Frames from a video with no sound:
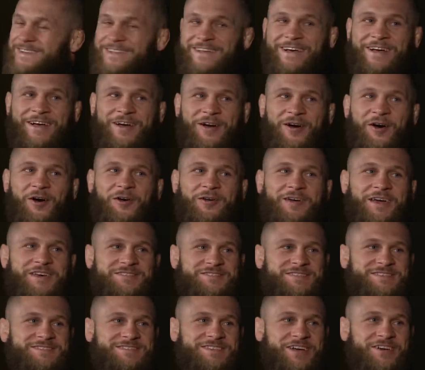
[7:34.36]
good. Okay,
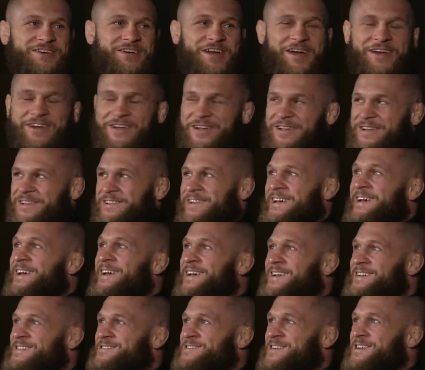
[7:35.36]
just Very garden.
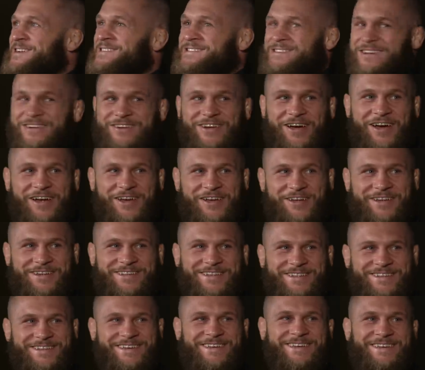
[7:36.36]
Targaryen. Just garden.